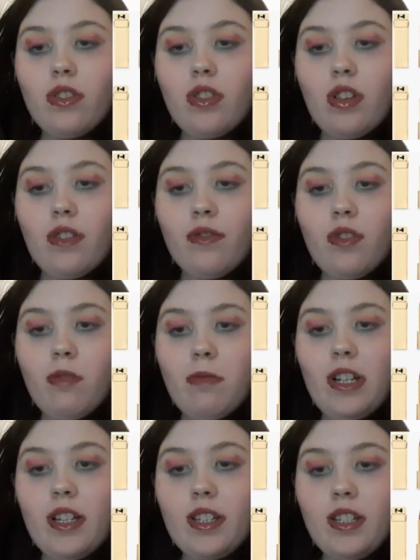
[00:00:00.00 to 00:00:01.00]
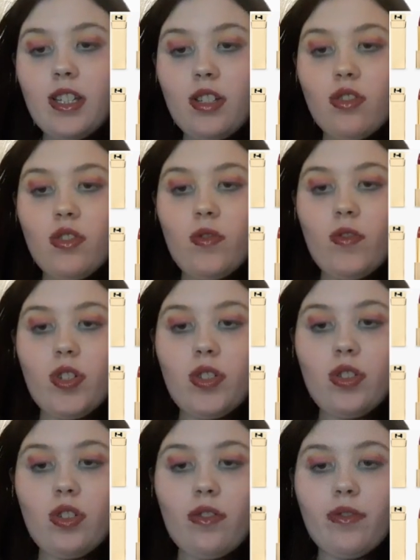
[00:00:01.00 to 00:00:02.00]
The formula conditions for
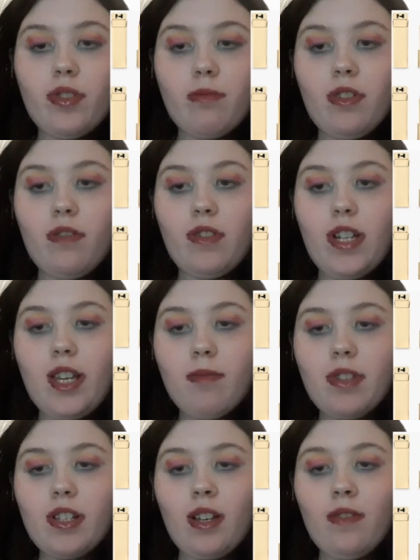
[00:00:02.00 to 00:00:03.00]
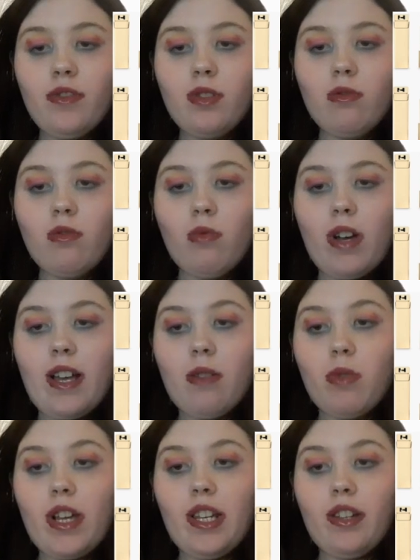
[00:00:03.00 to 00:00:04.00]
soft, smooth lips, comfortable wear,
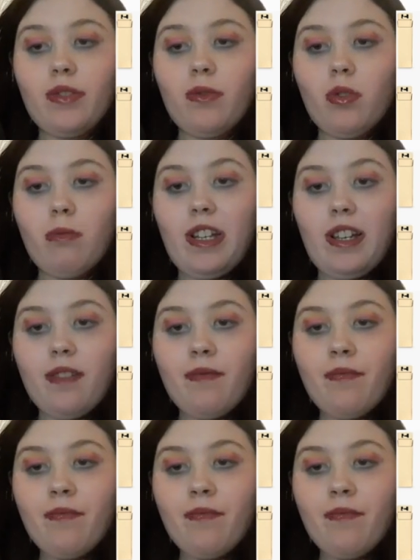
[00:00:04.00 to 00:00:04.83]
weightless formula.